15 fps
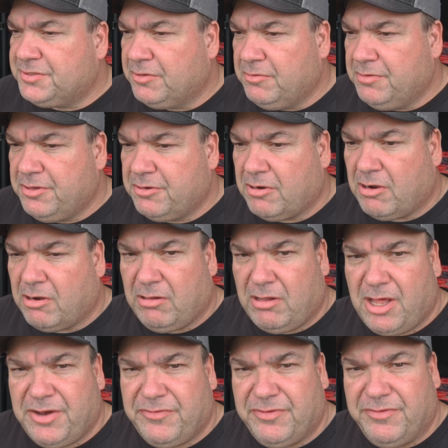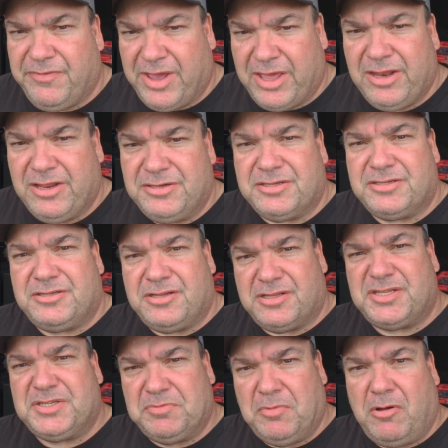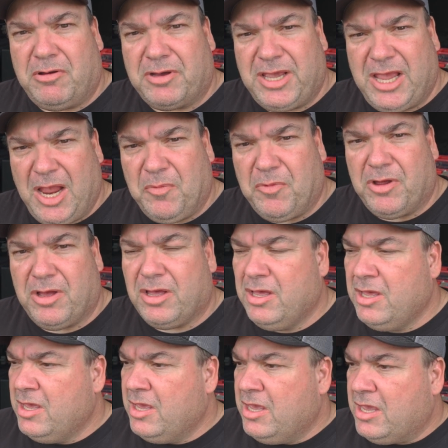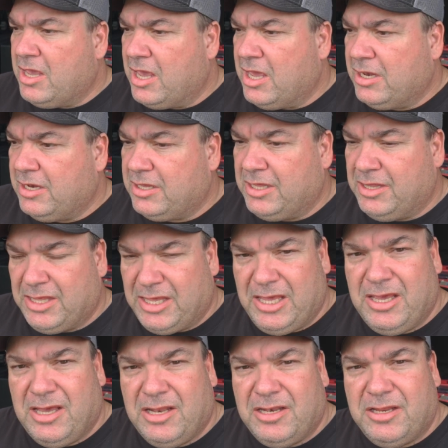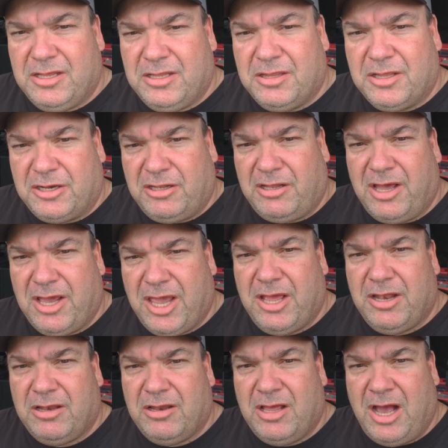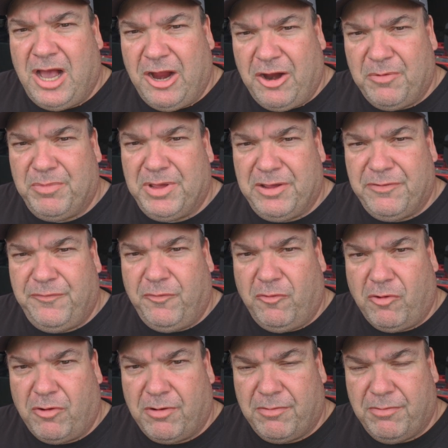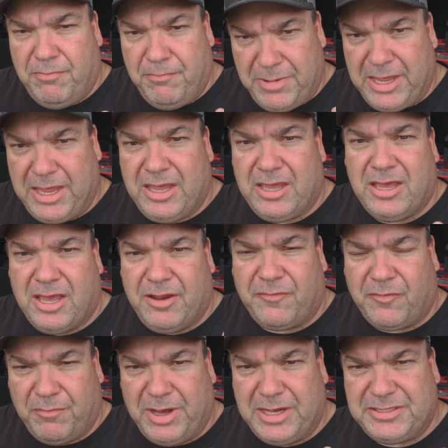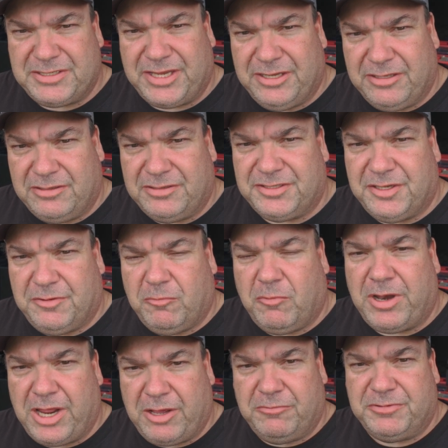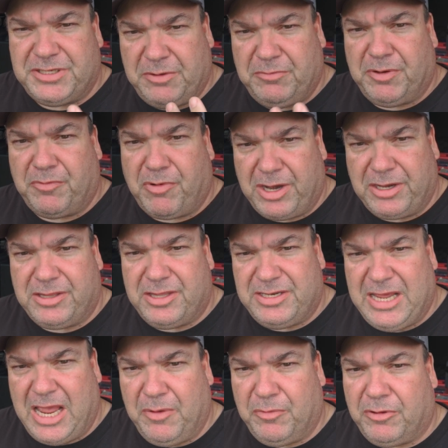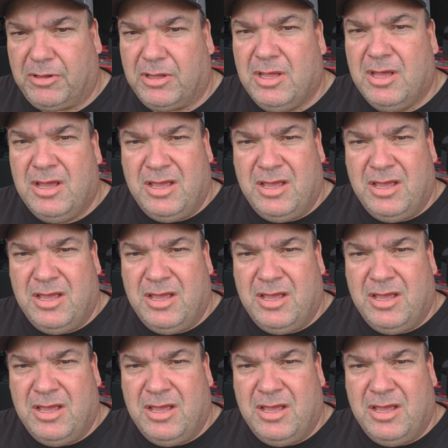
So there are a lot of advantages to the small camera. And in the end, the client hired me for me and for my skills and what I was able to bring to the table.